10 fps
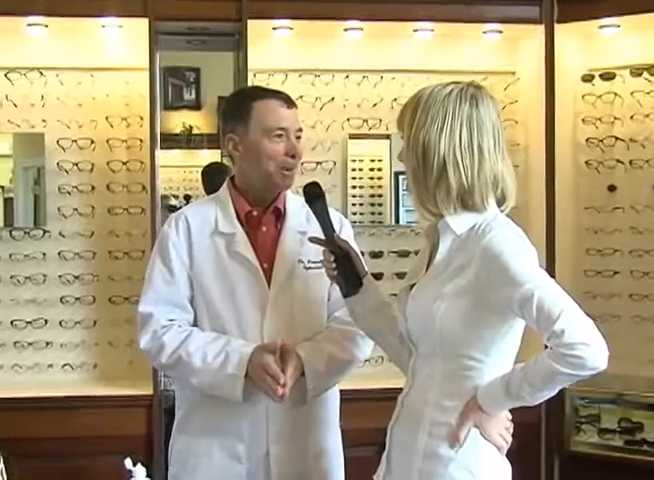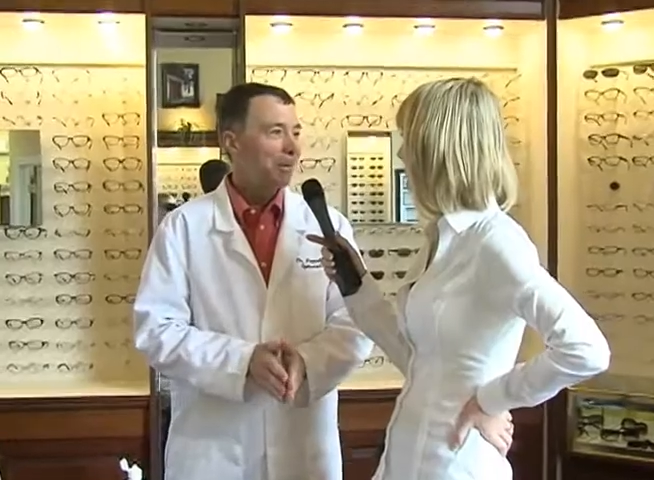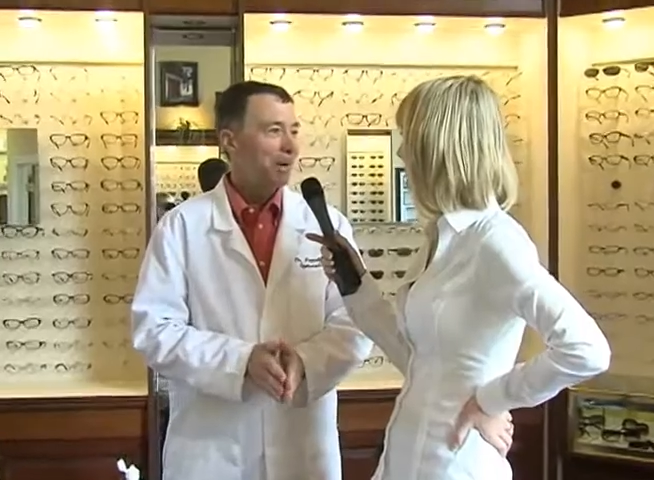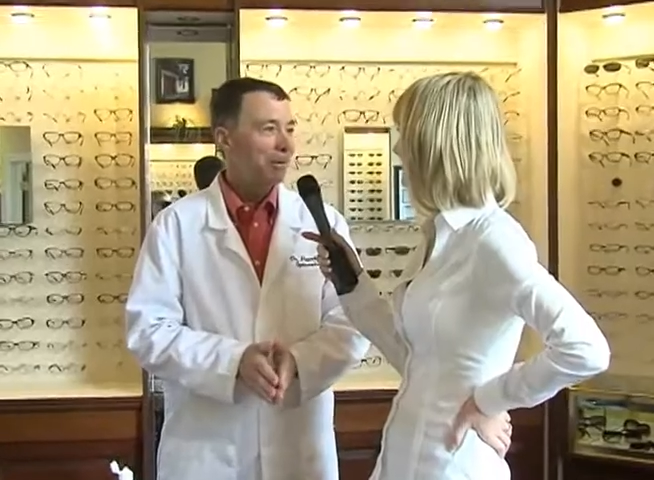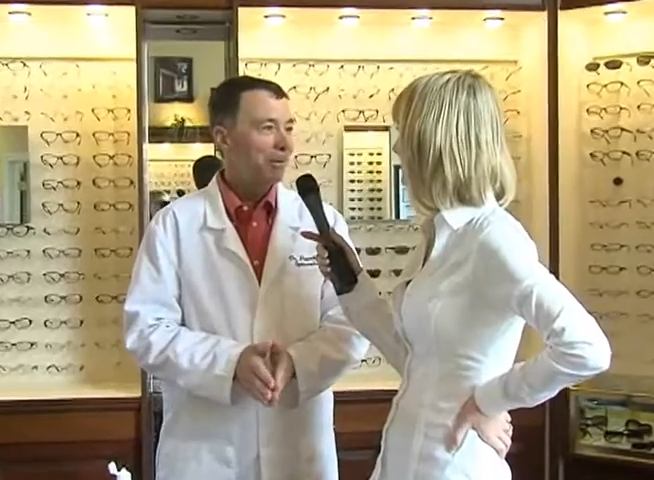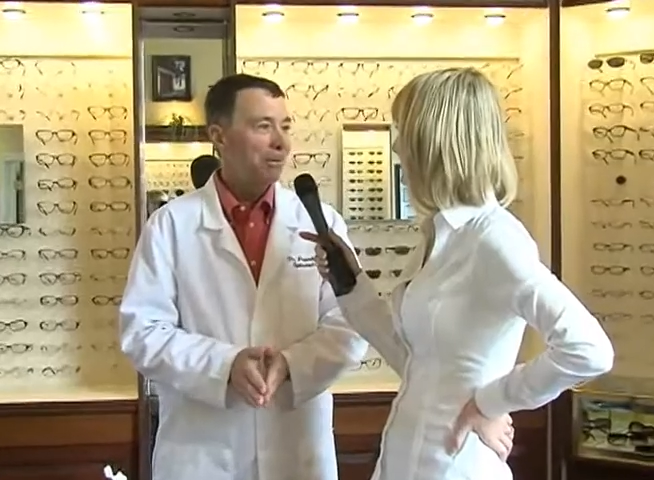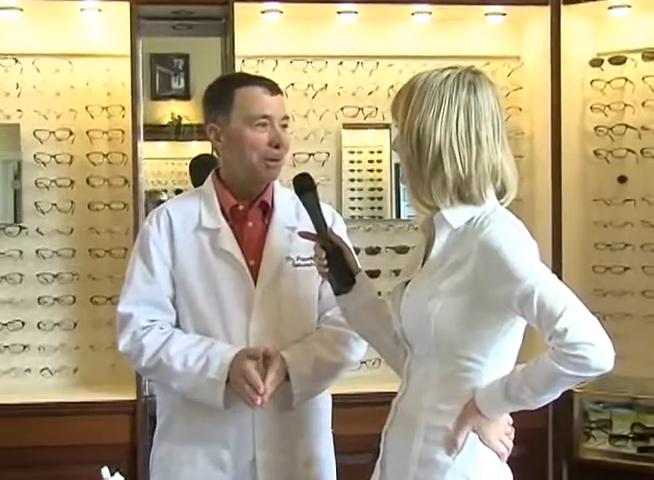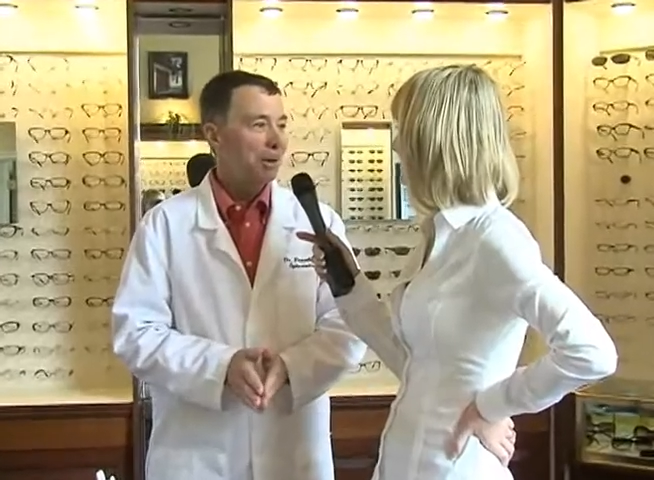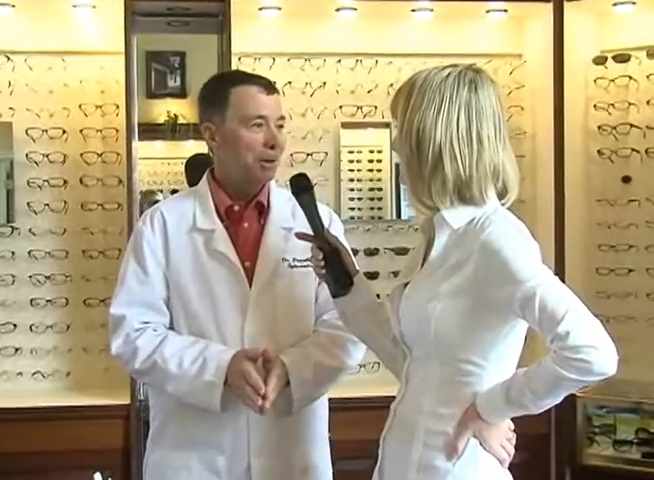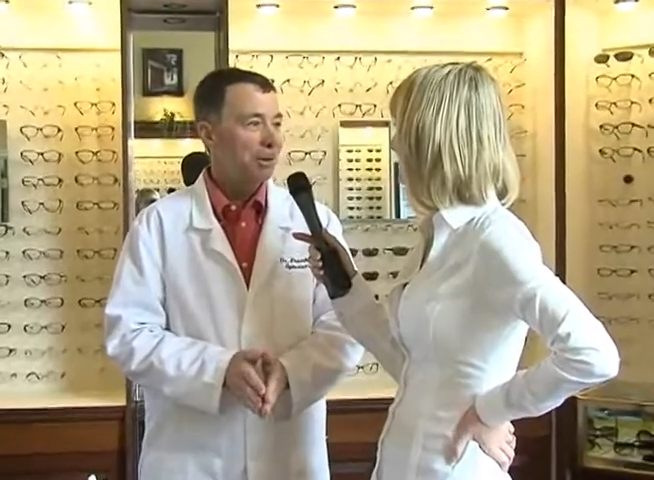been about
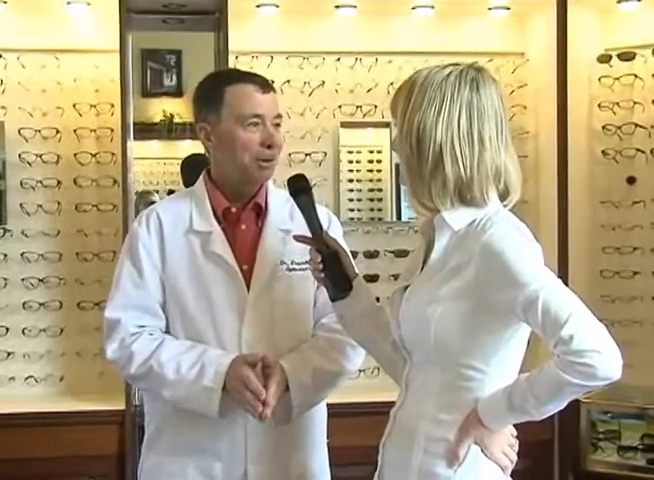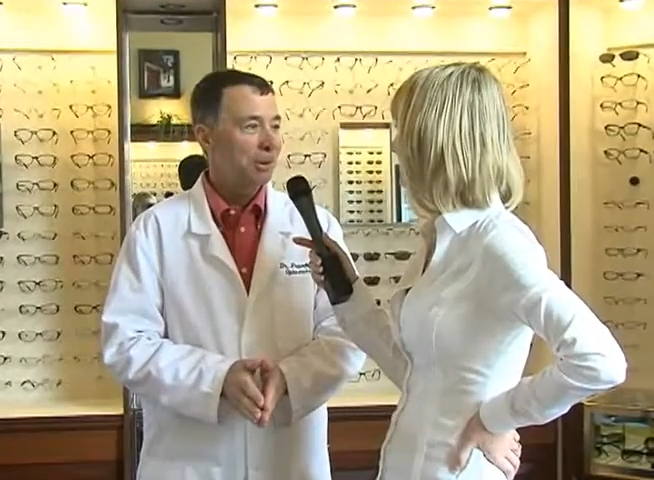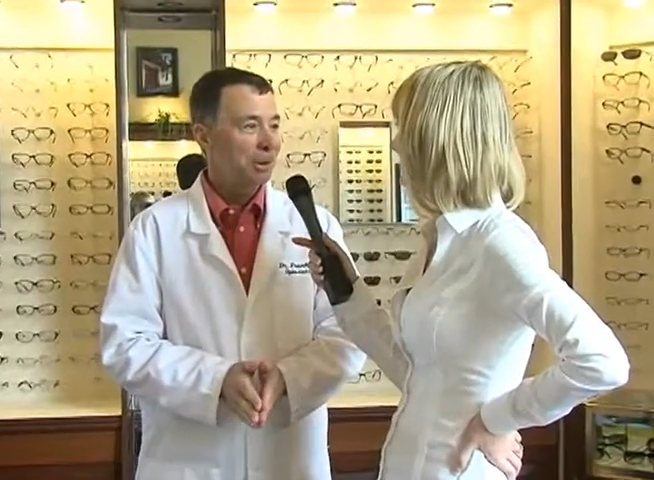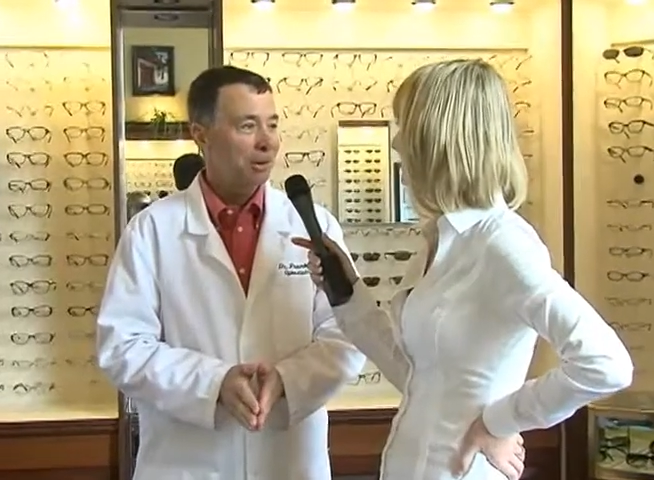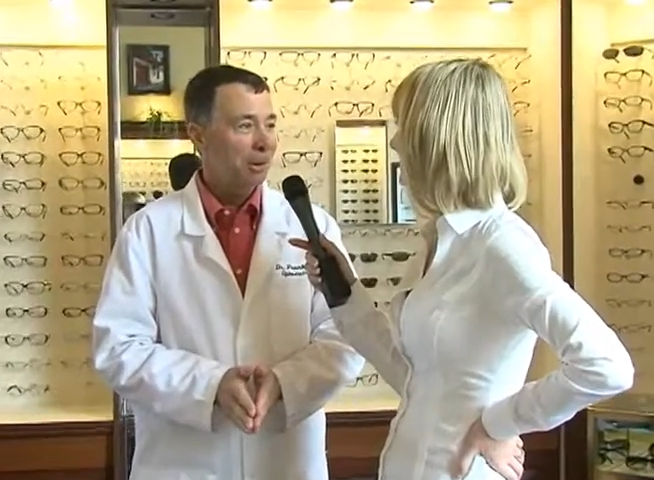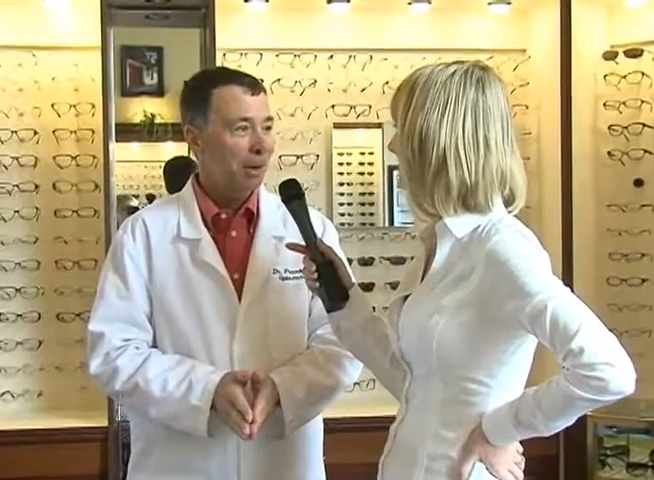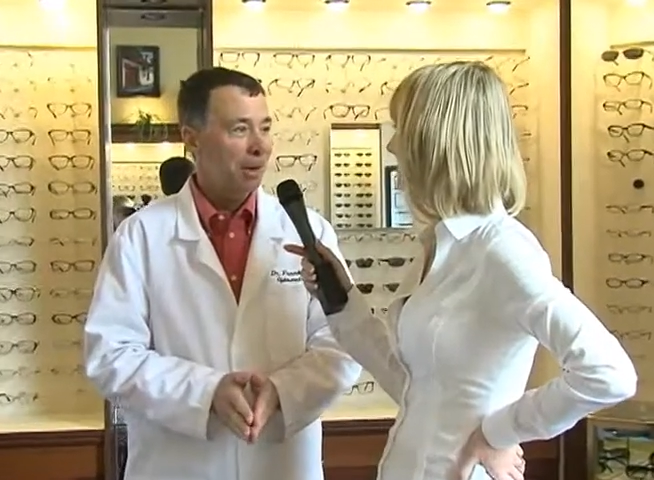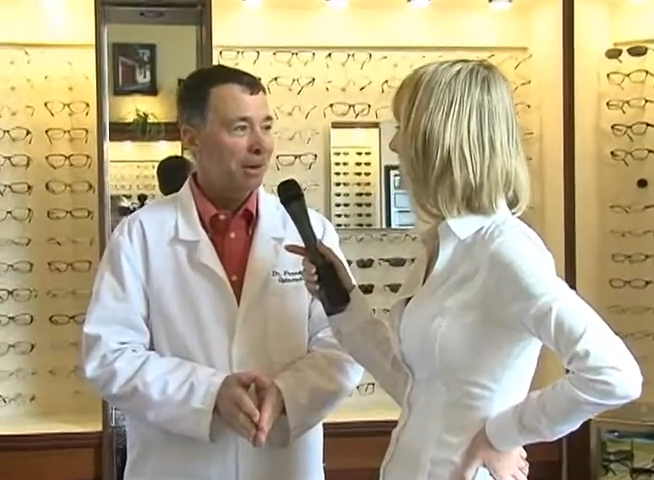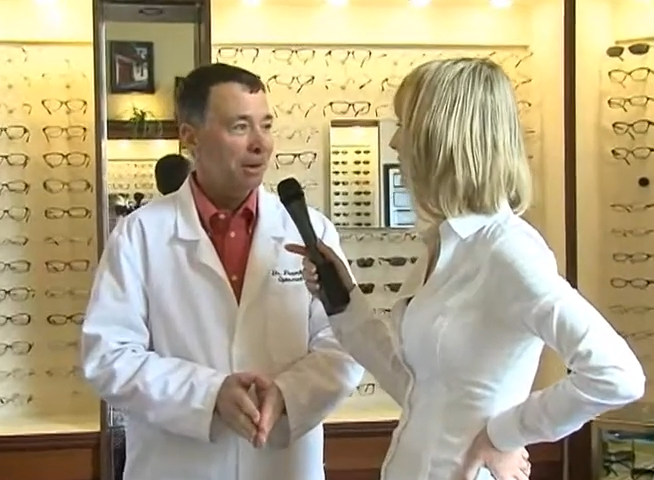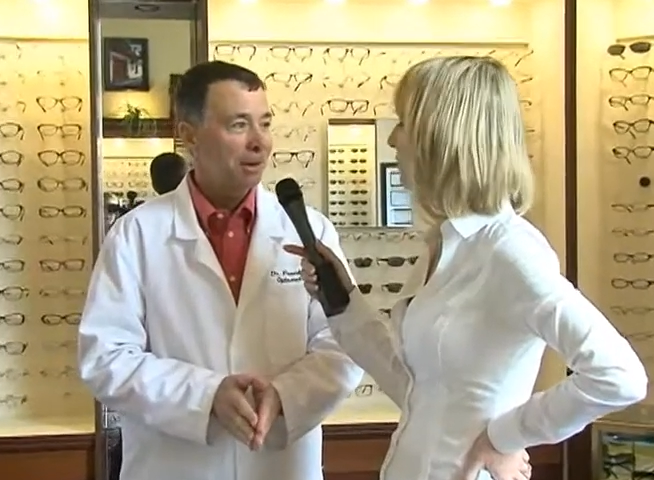15 years at this
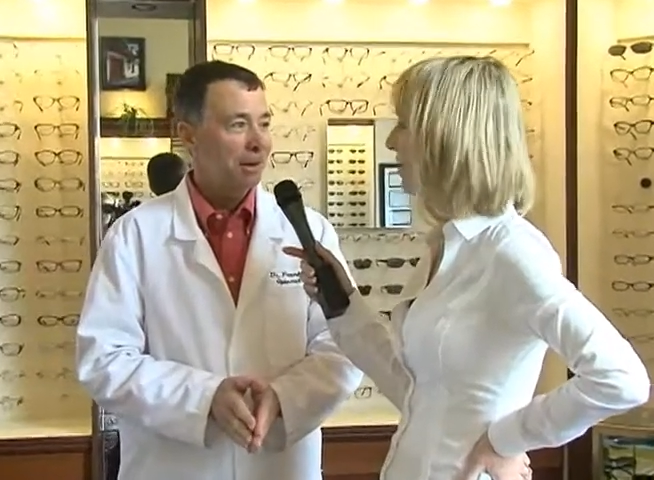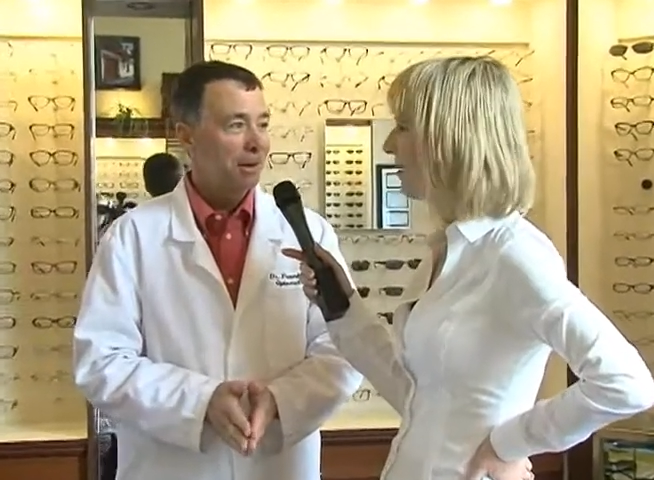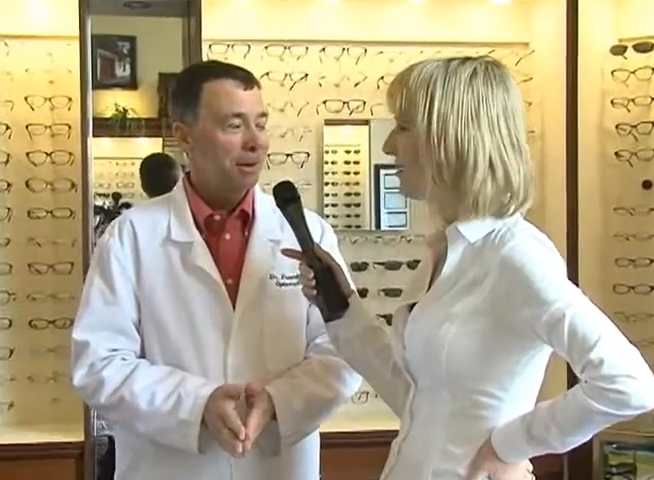location.